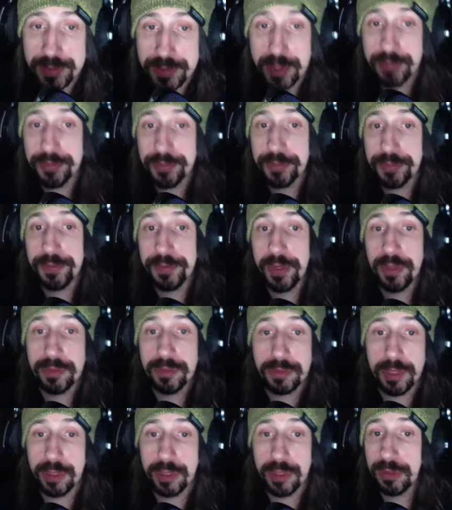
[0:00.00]
never
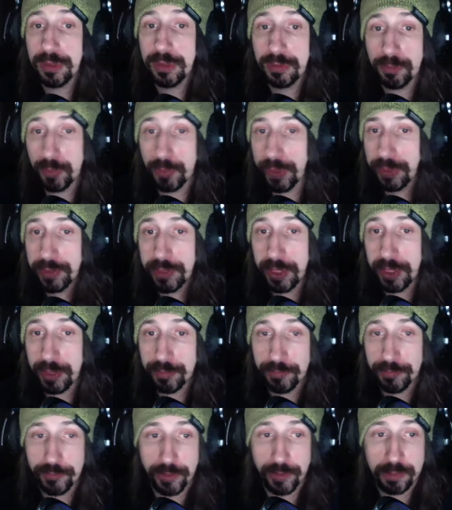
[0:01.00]
found, let alone where it
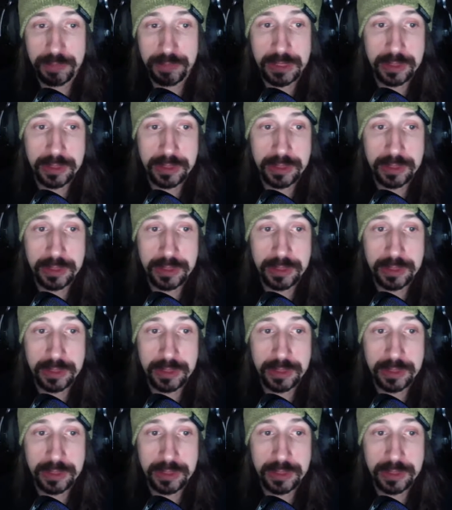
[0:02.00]
came from.